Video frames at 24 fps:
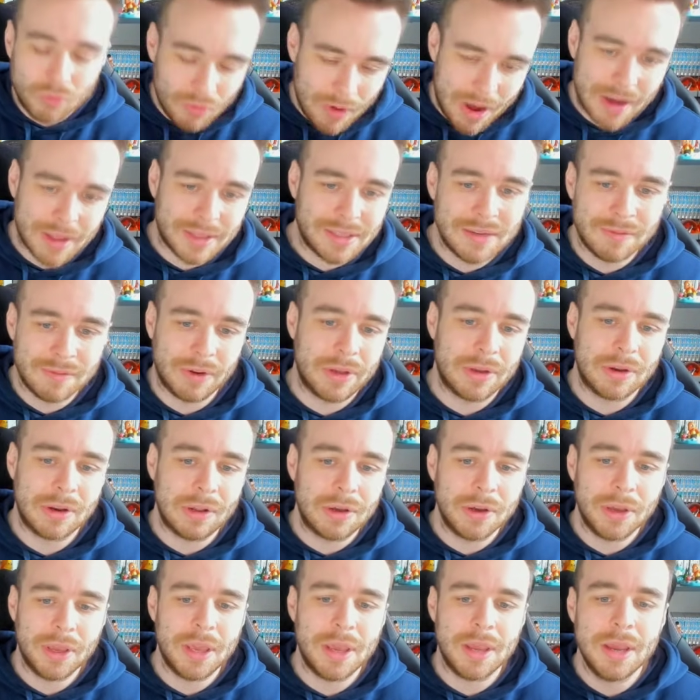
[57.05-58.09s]
relatively
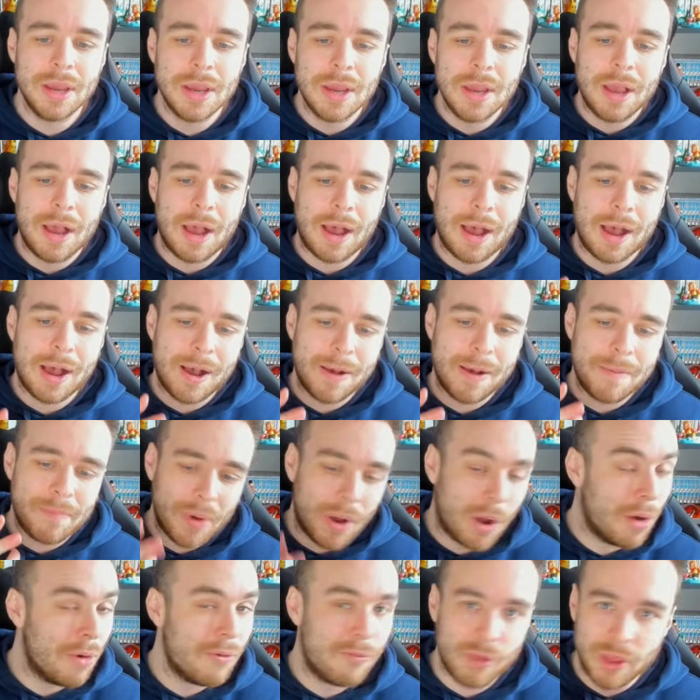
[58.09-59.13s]
unlucky. But
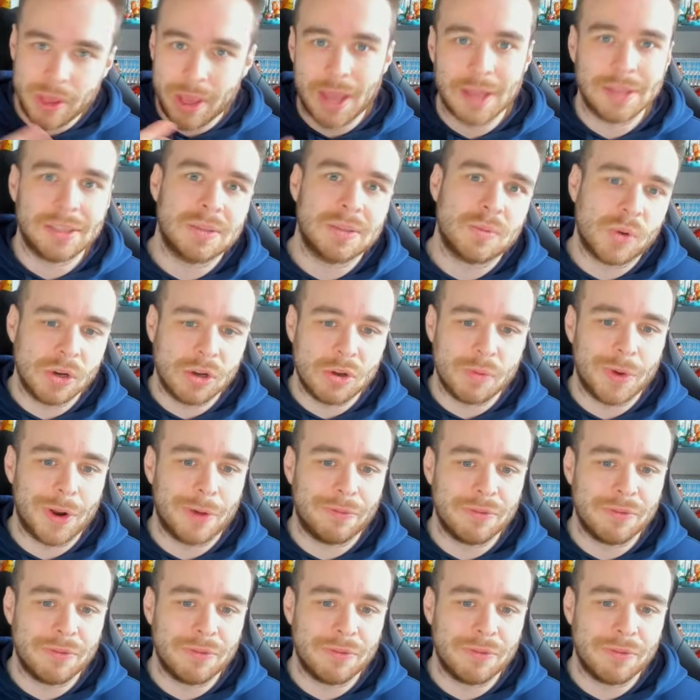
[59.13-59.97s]
hopefully you had someone coming off your